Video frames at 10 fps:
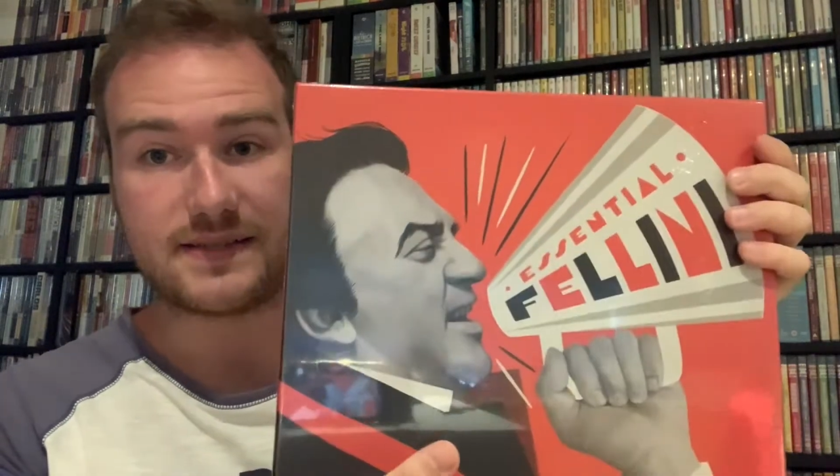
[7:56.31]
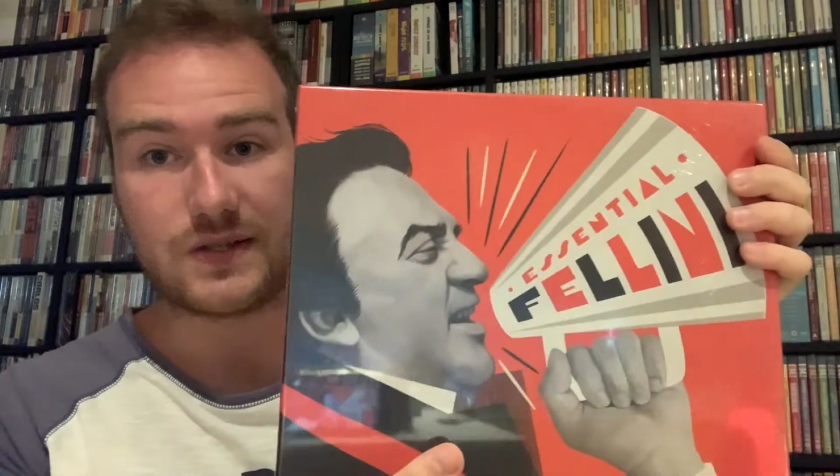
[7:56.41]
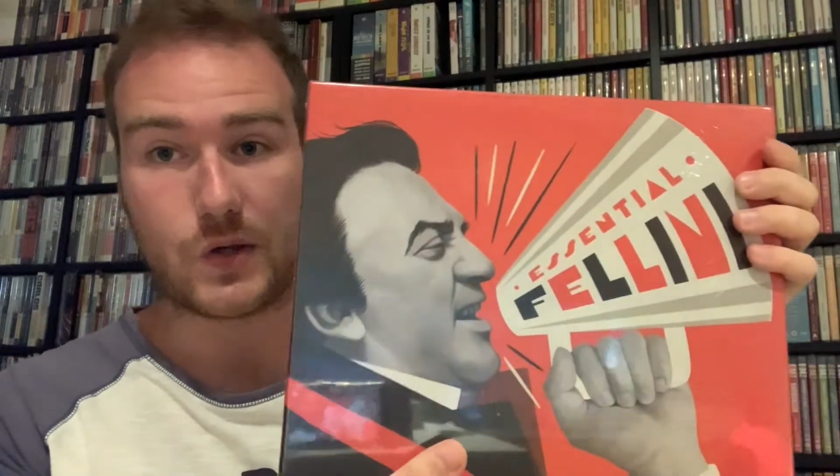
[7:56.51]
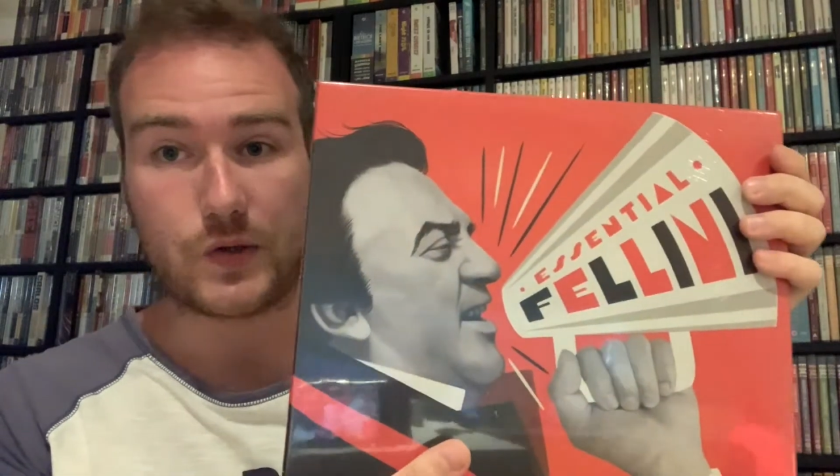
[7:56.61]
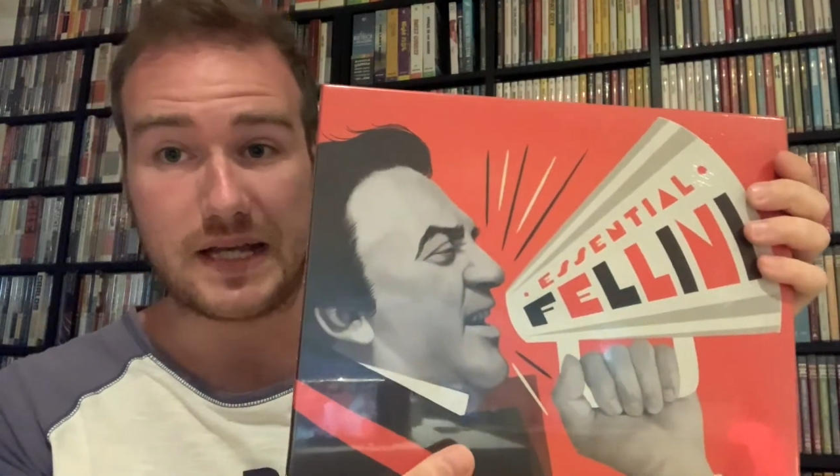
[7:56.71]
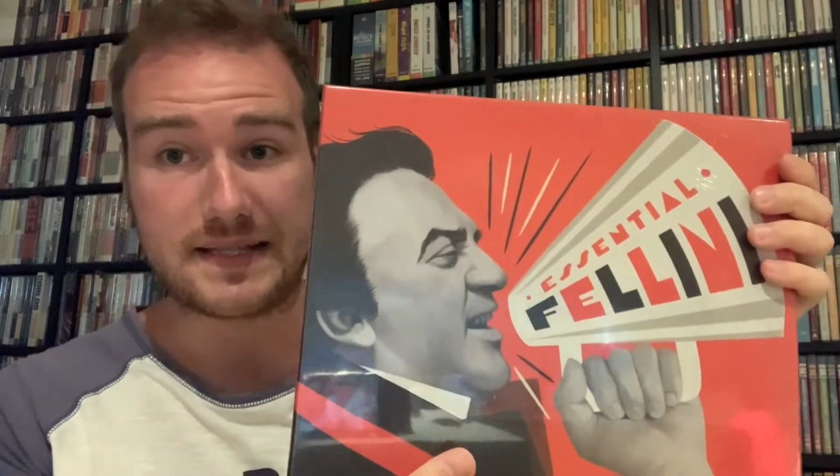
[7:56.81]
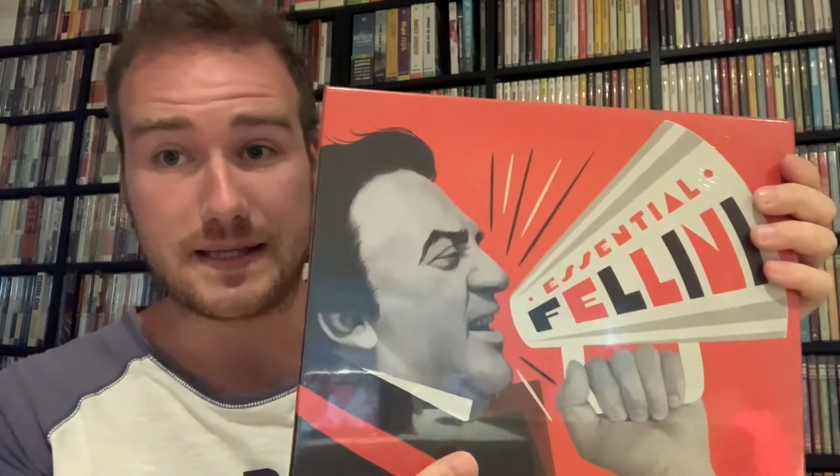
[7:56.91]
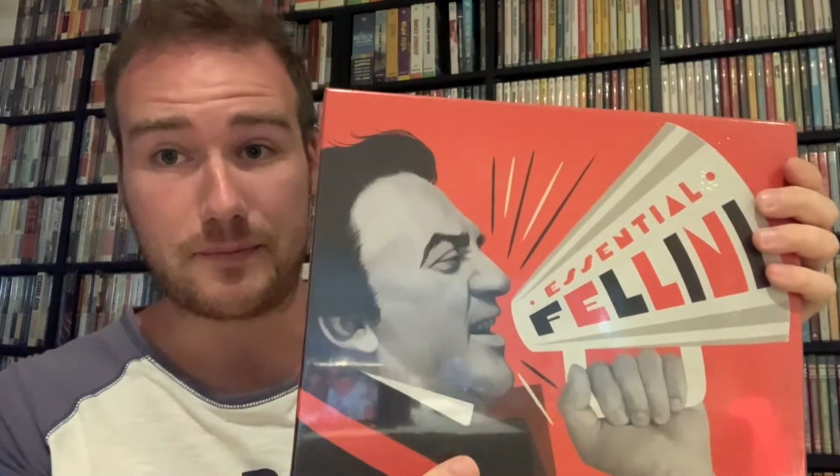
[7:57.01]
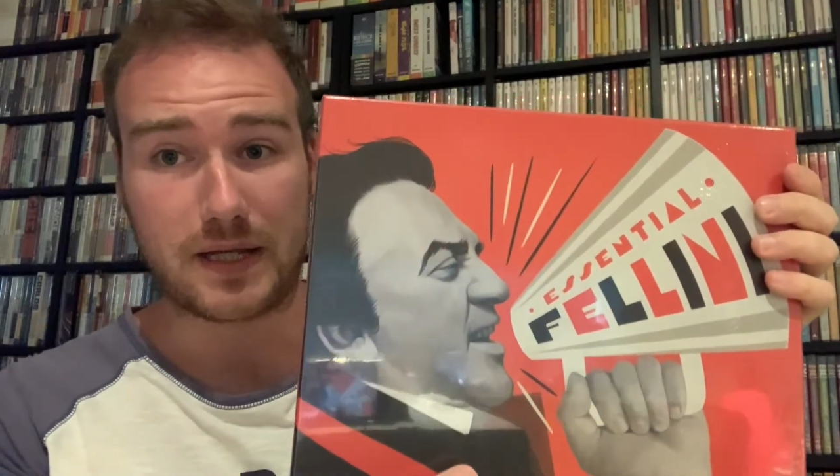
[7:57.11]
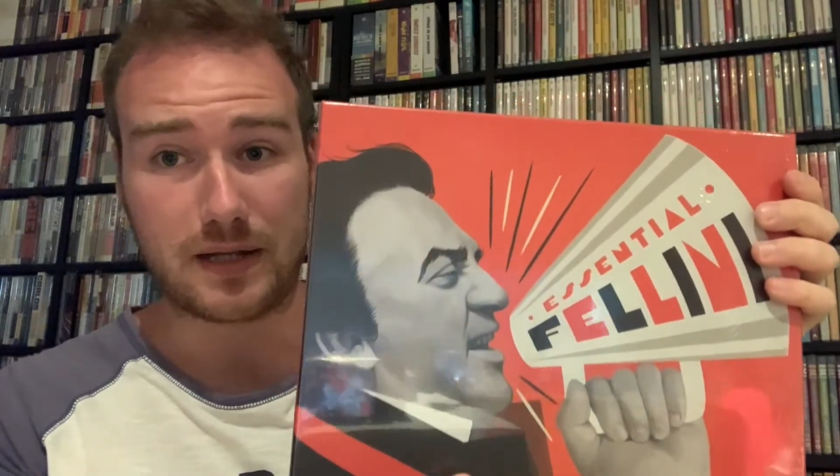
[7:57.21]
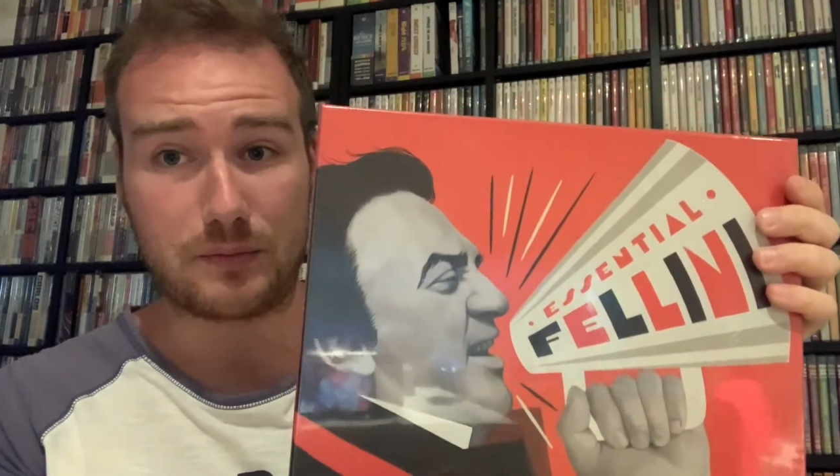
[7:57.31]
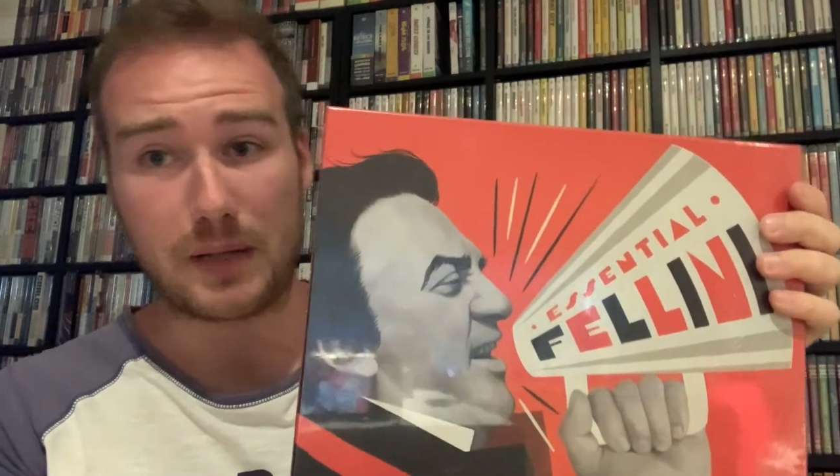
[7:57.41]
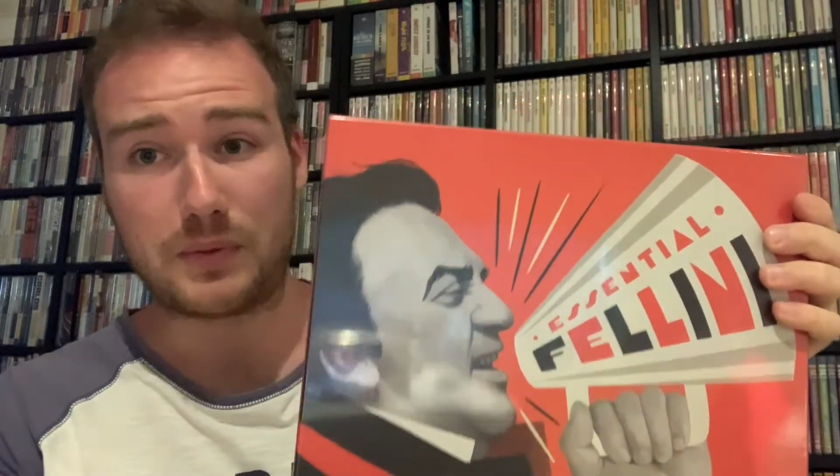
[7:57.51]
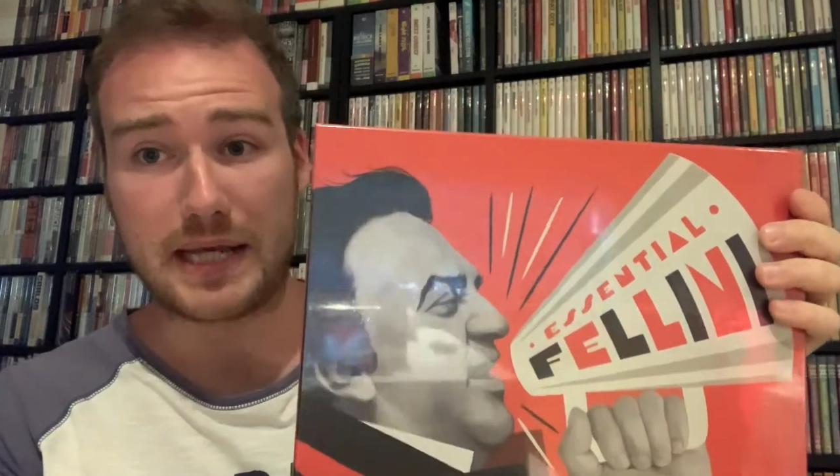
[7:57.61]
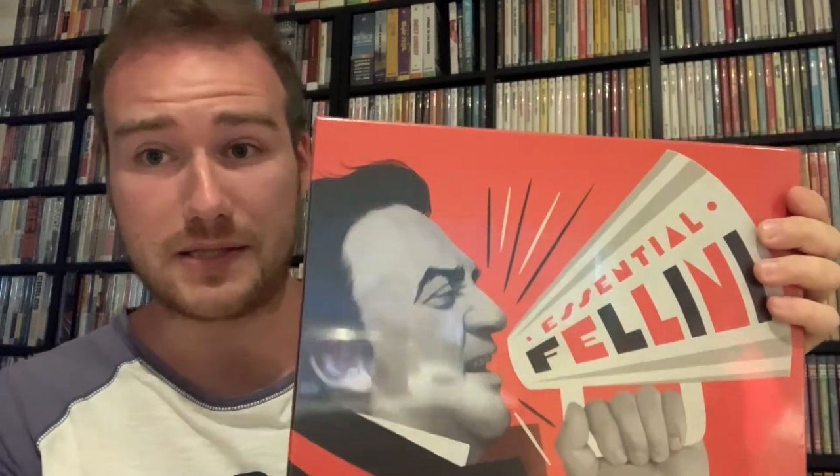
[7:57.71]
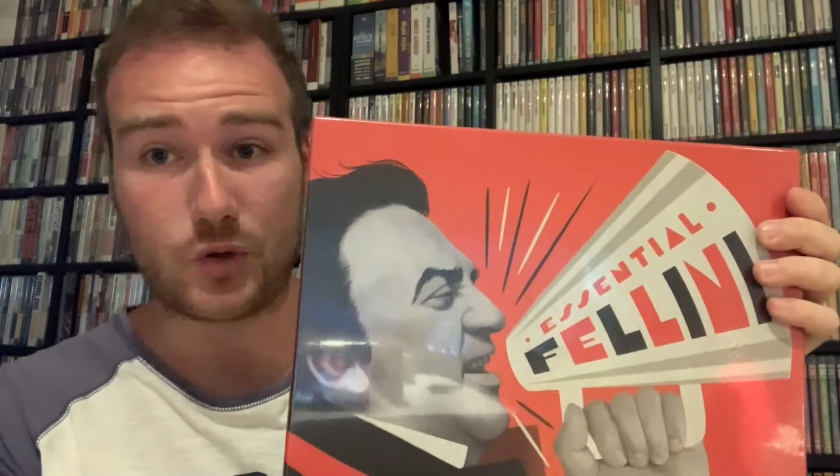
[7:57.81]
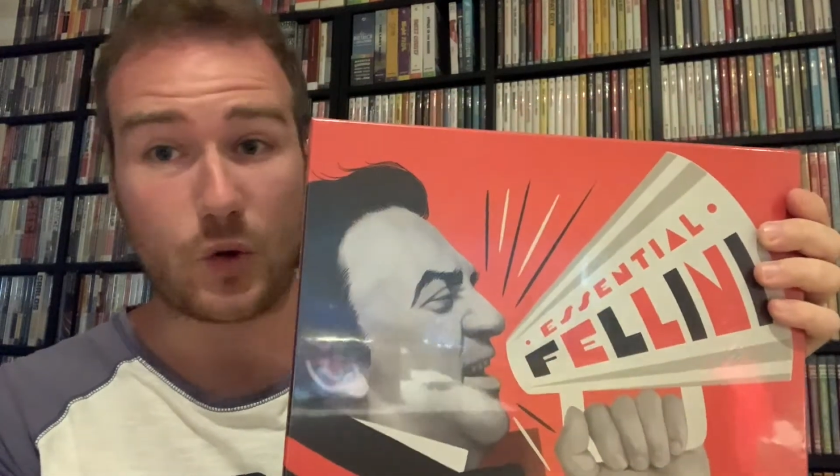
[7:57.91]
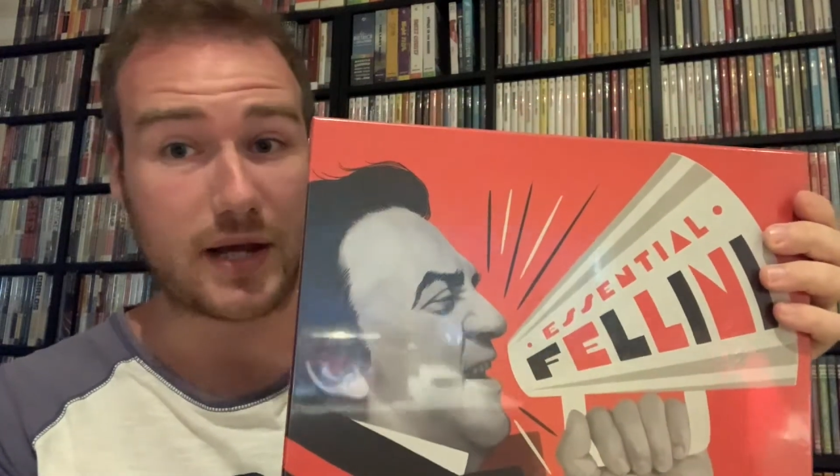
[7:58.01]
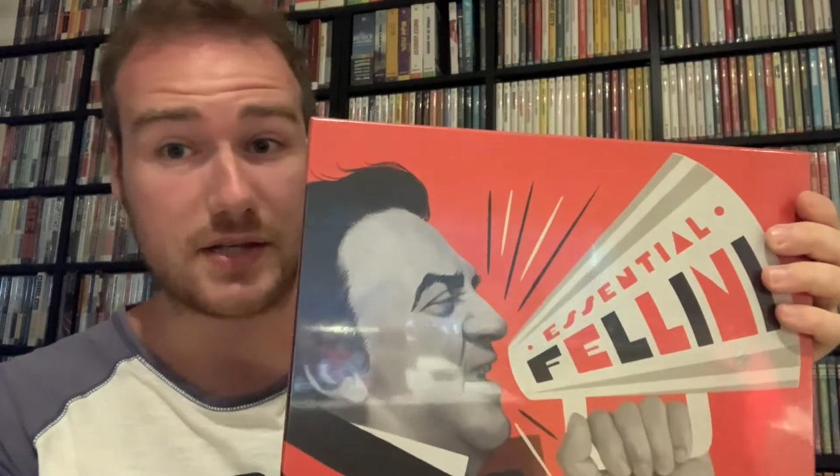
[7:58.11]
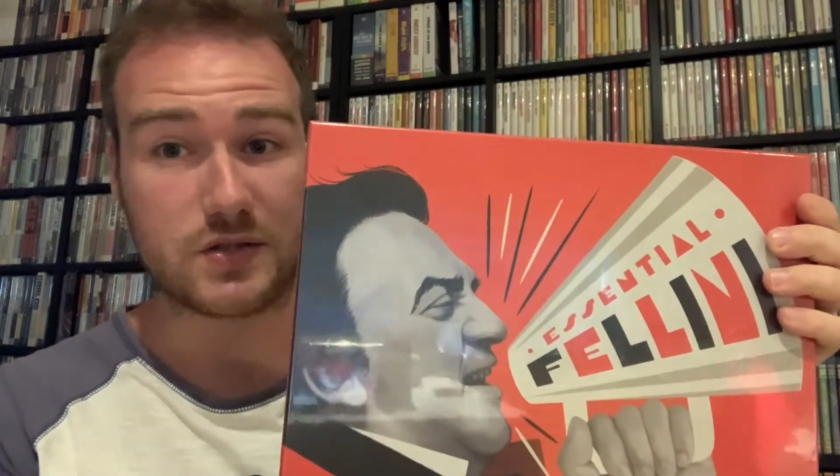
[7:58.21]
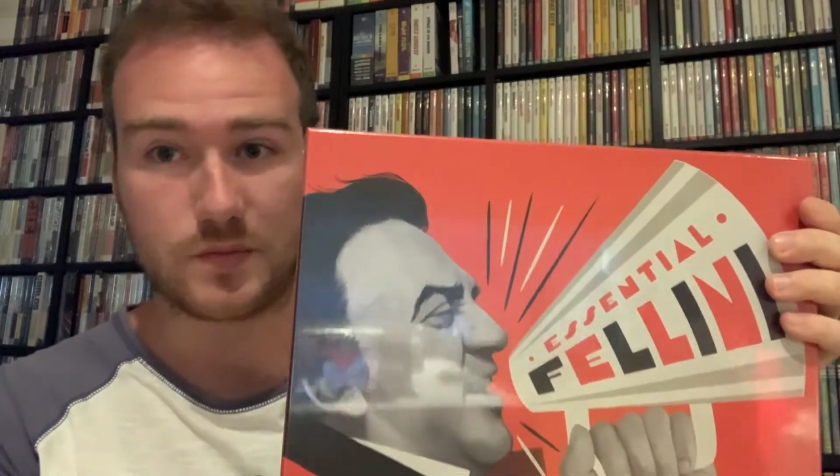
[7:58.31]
so that's something I plan to crack into